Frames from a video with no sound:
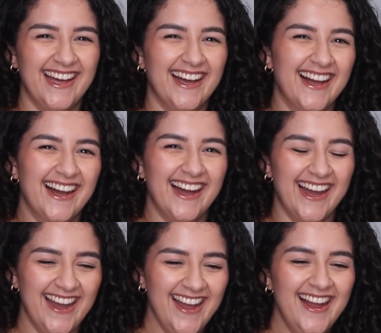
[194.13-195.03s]

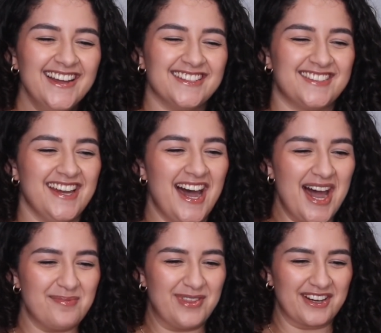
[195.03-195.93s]

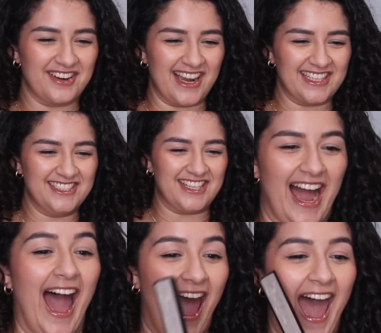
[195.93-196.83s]
They're cracking...
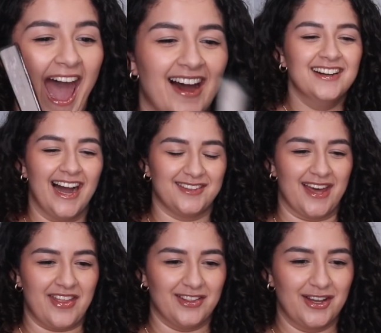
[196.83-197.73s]
Ah! I
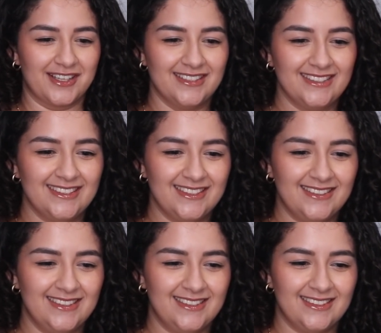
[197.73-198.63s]
saw that look.
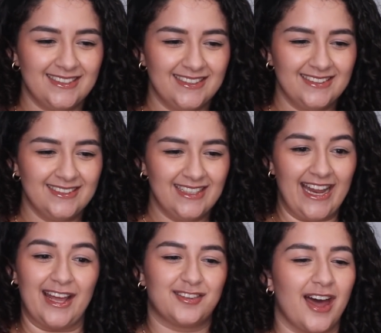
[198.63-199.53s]

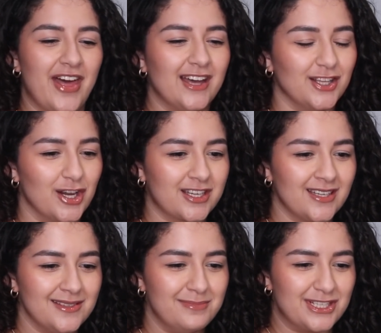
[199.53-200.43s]
And I saw that look,
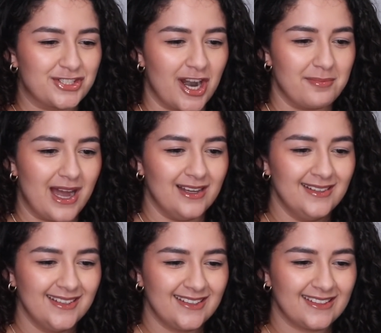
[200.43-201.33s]
Miss Sharma.
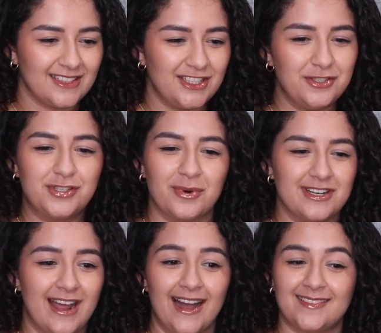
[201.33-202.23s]
You two are
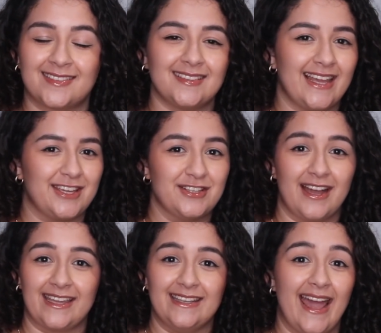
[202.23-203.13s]
not slick. You're
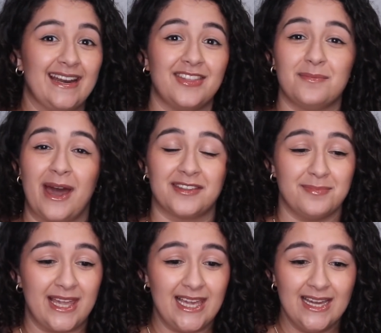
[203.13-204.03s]
not getting anything past
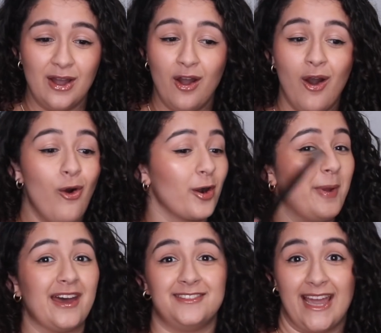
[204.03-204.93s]
me or
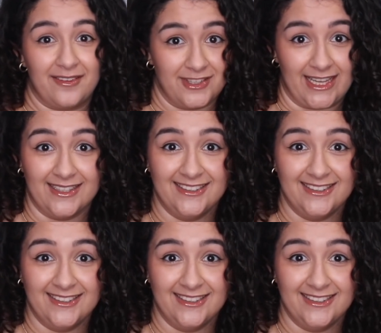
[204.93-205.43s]
past Daphne.